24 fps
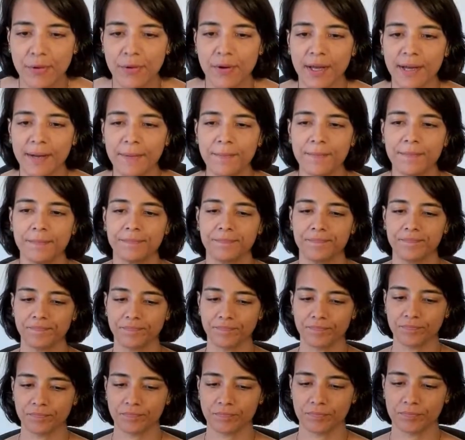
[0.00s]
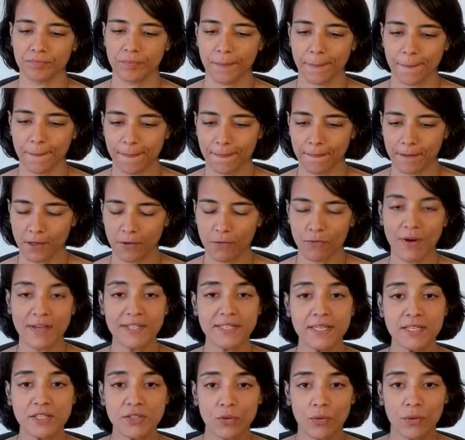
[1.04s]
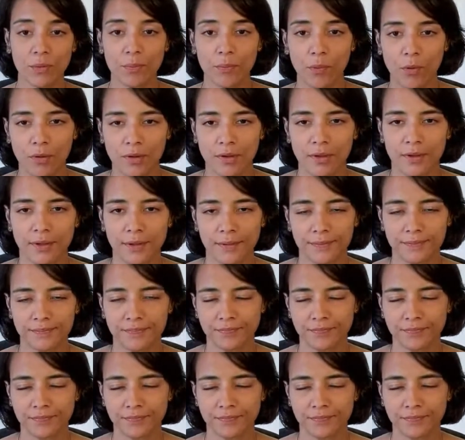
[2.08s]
today. Why is it so important?